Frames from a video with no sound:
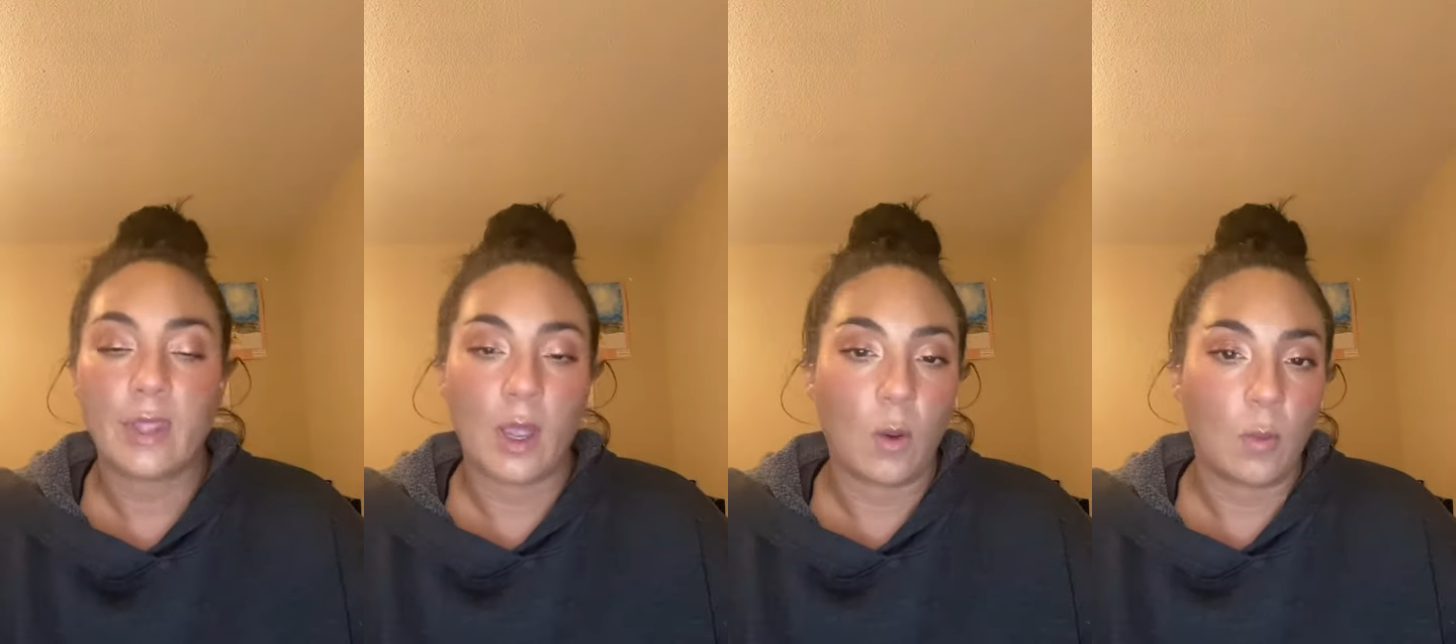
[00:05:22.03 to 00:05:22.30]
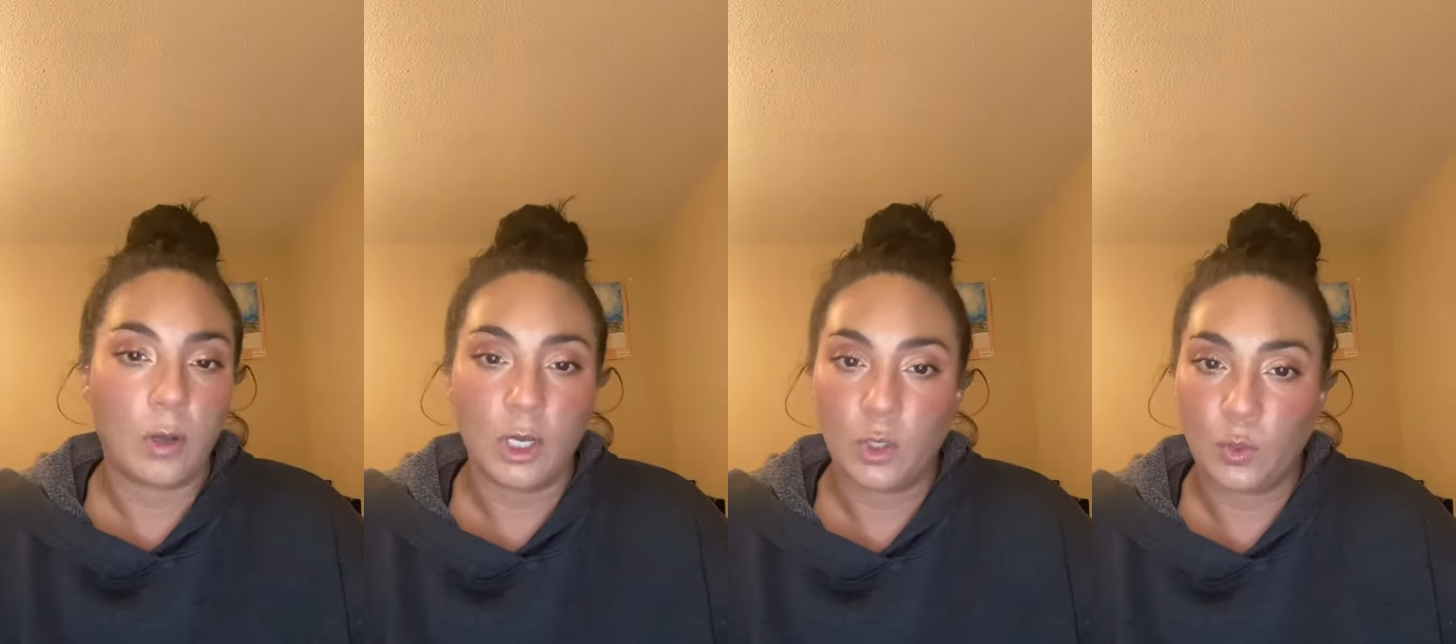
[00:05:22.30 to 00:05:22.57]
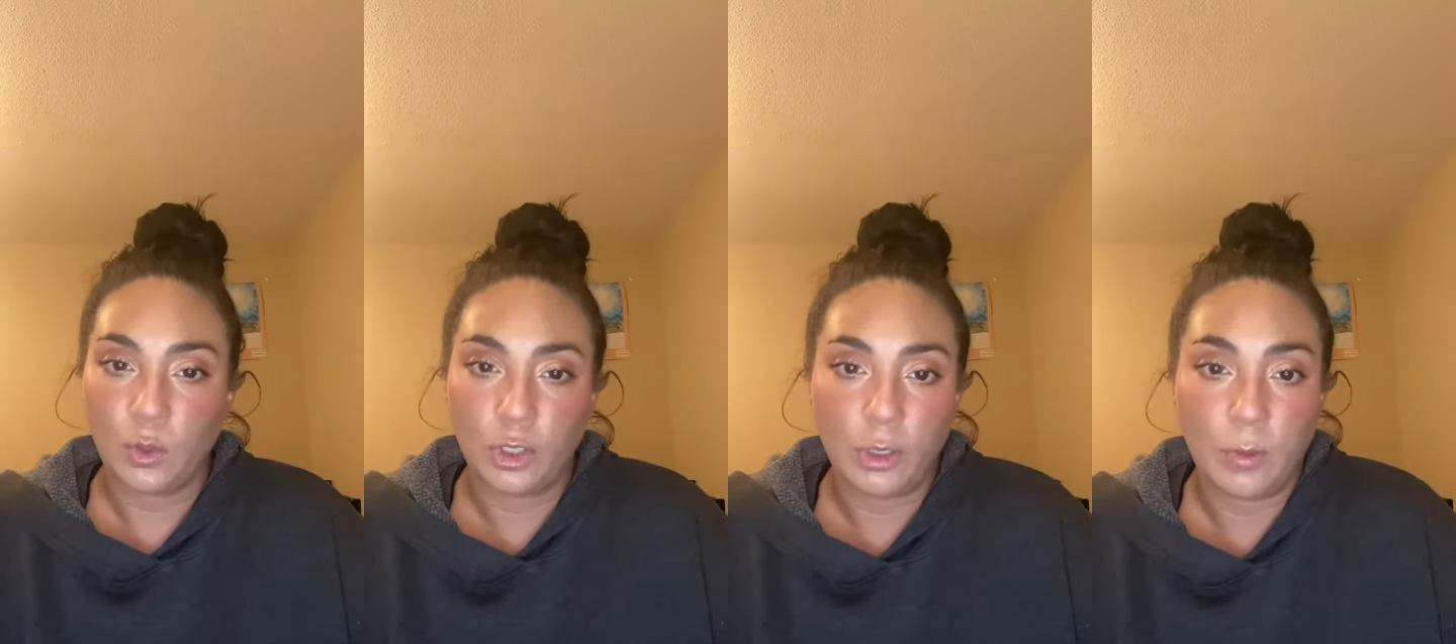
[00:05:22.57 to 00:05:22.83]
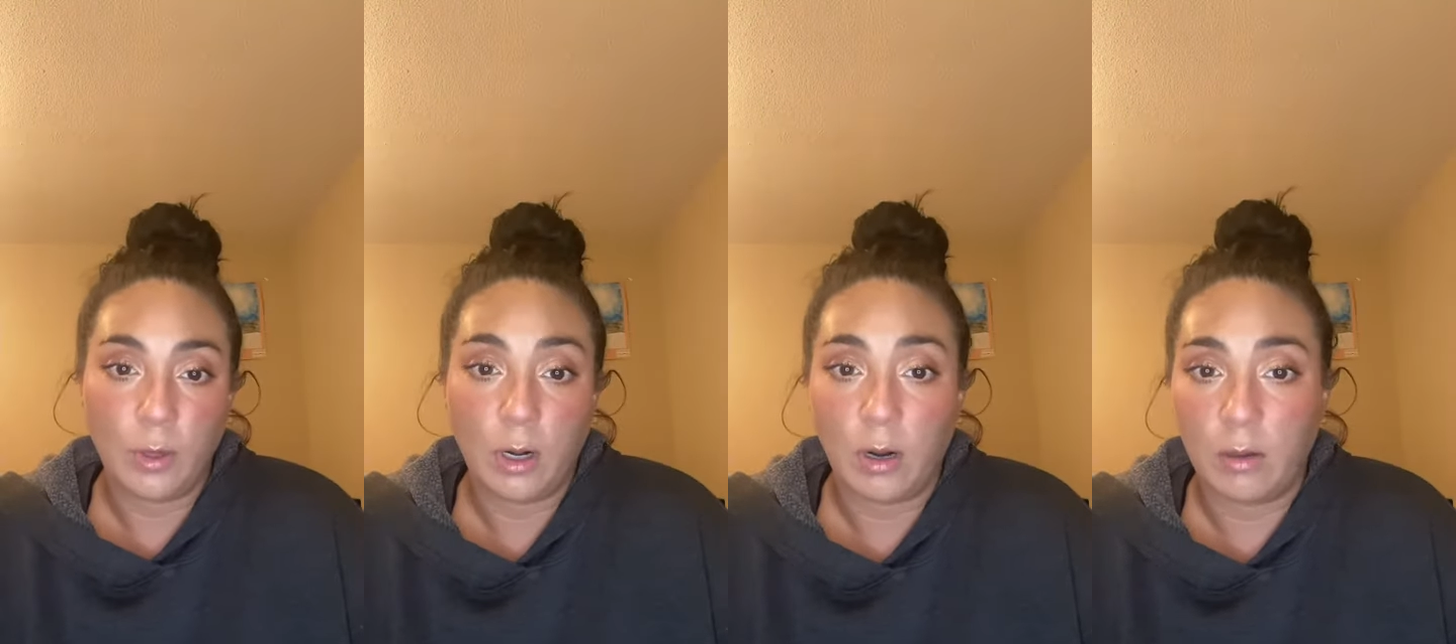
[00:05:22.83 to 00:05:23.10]
Because once you
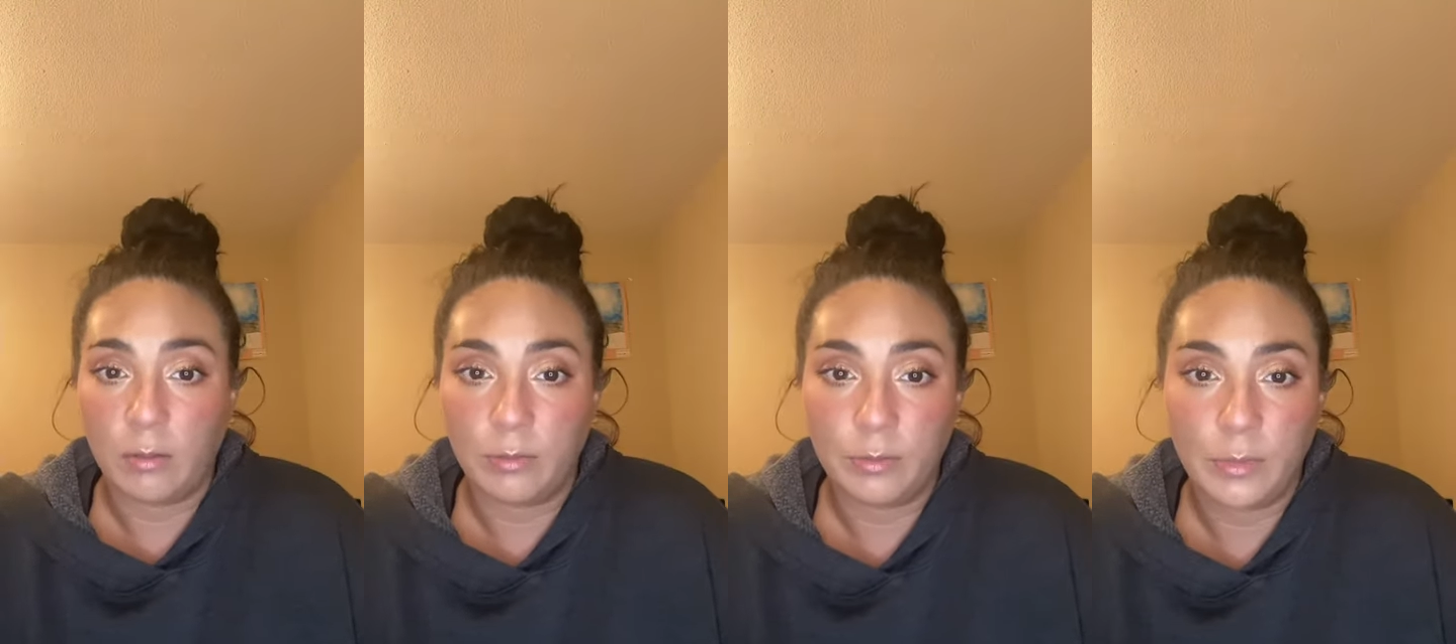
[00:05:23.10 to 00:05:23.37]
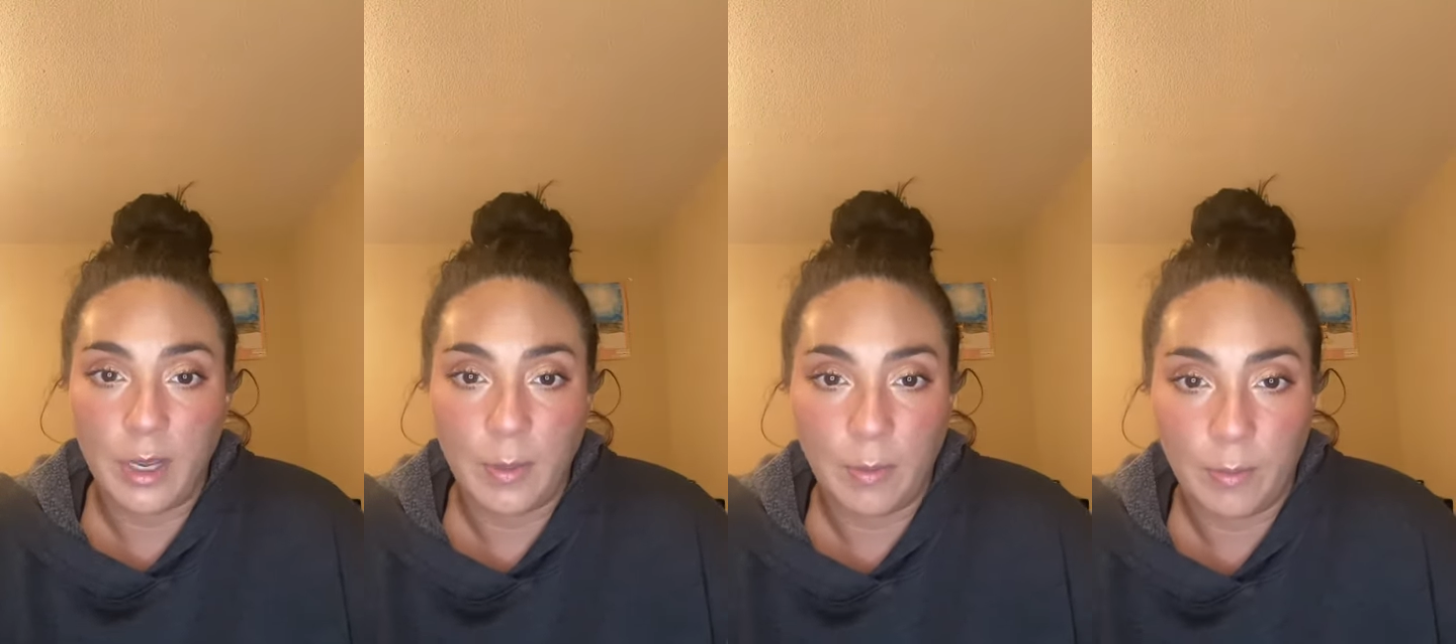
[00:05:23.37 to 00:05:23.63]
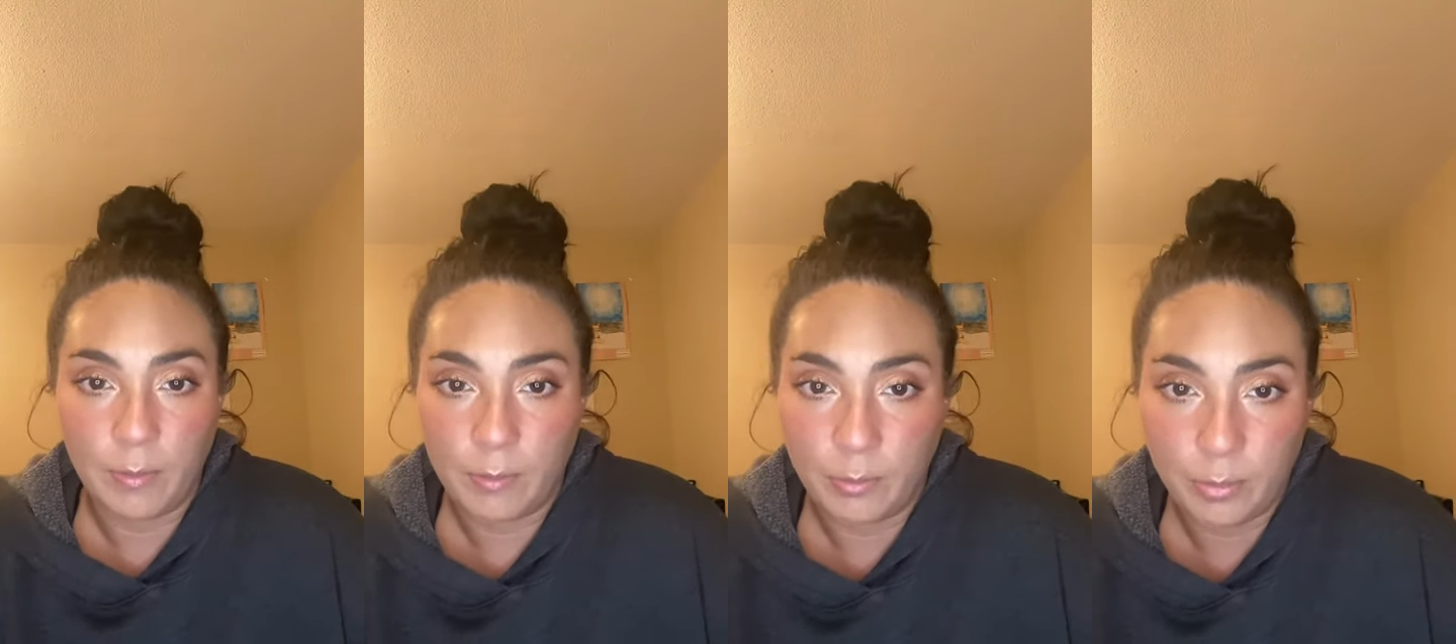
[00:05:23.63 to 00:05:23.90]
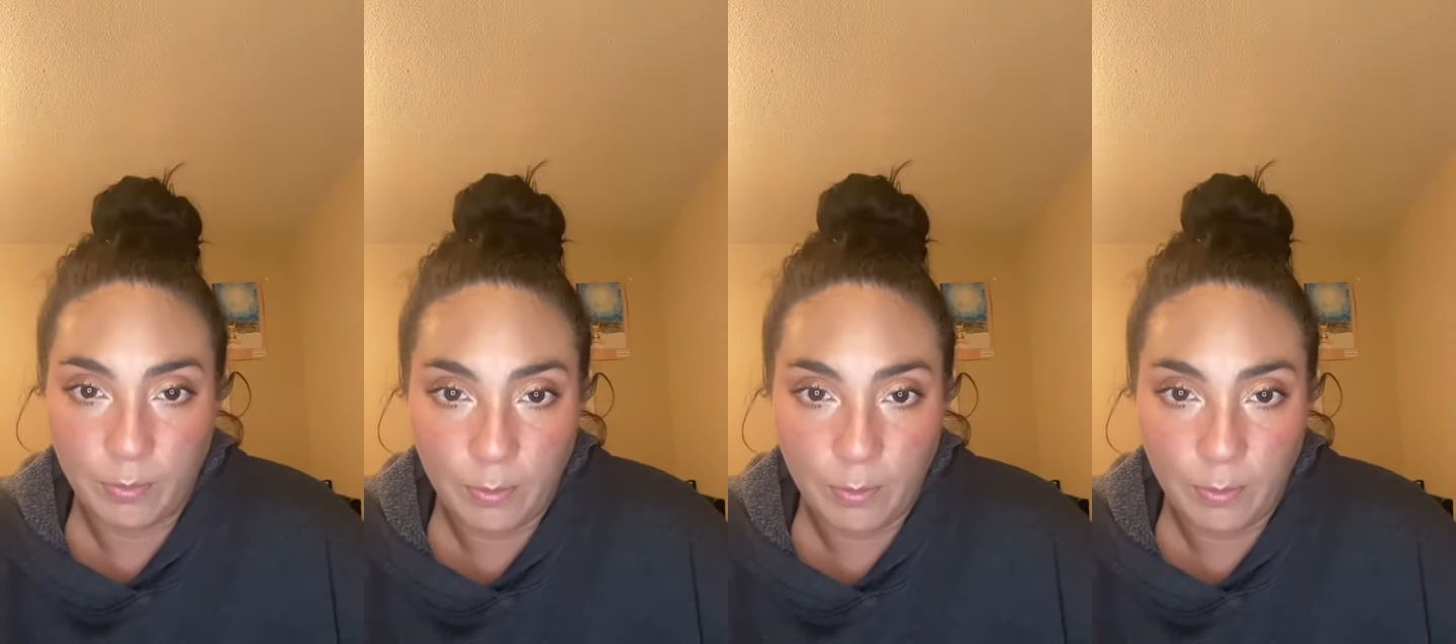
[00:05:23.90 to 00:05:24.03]
put on